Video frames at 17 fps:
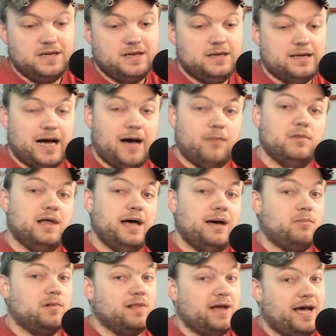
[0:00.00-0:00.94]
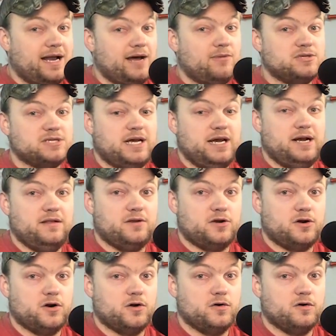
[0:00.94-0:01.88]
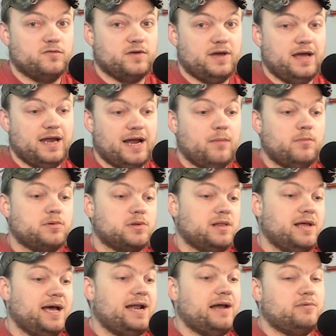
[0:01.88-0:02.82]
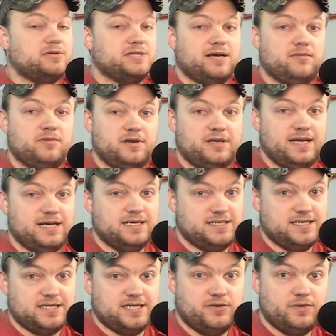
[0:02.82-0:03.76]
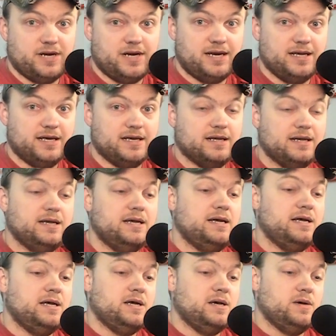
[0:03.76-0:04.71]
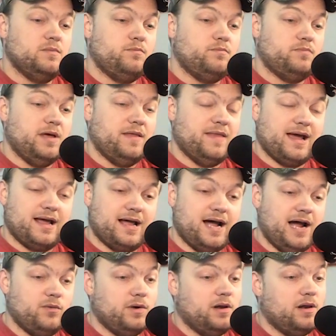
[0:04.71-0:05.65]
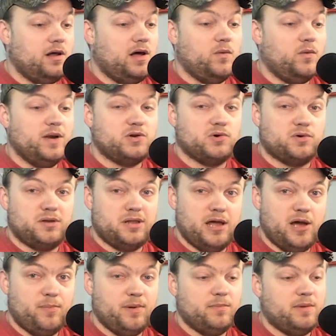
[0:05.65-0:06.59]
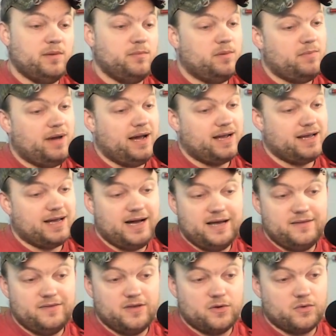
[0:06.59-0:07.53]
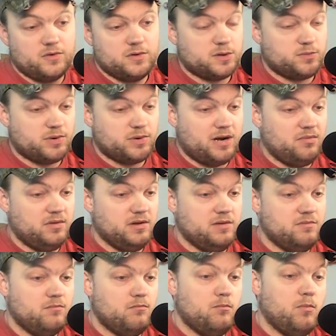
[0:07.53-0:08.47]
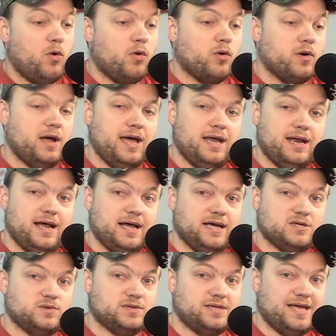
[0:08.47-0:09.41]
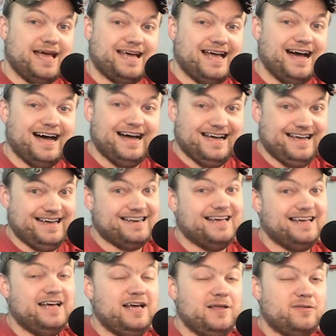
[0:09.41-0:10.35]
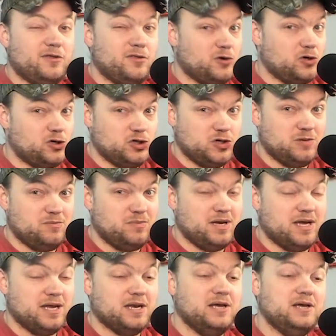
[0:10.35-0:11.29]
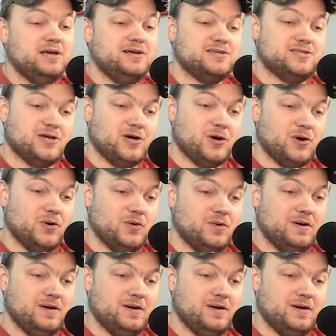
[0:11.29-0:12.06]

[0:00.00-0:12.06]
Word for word: I'm glad I was ahead of the curve, and I'm glad I was able to ding 60 when I did. And that guide went a long way towards helping me, but my God, there was probably more headaches with that guide than there should have been. So,